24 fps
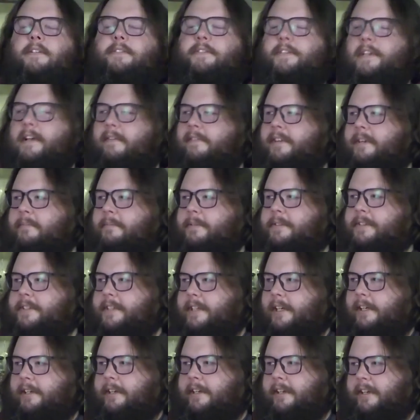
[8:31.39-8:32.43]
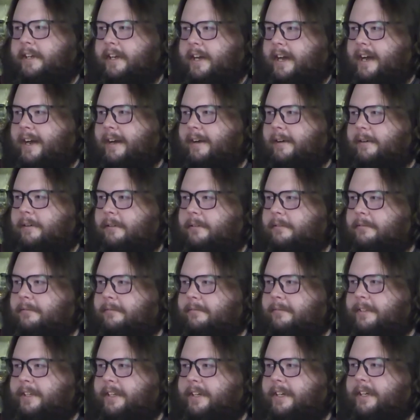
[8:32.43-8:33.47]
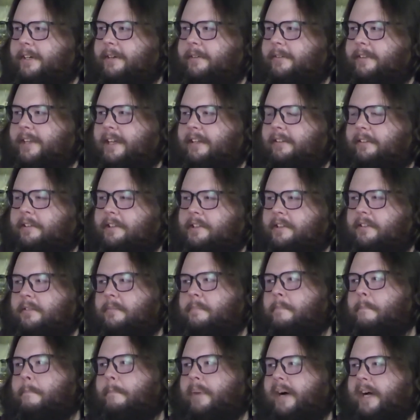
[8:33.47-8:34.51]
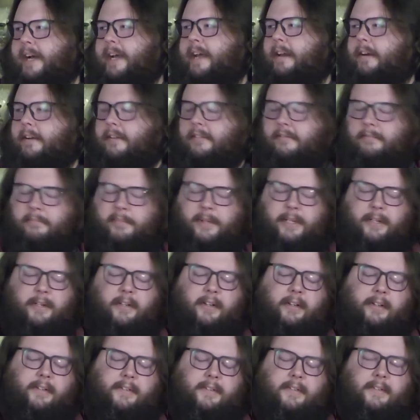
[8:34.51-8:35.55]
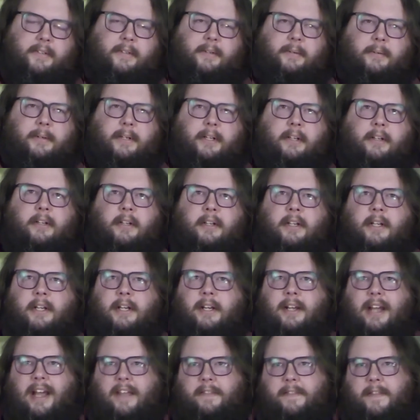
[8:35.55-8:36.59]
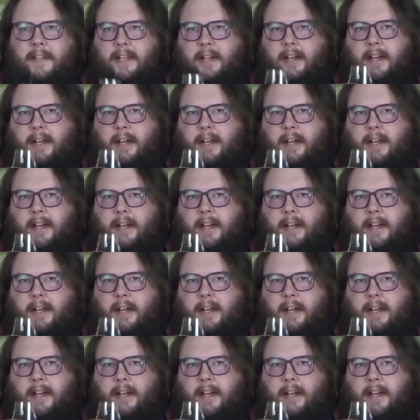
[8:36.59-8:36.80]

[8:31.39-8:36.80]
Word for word: 70% cacao, you know, that little bite of bitterness to it at the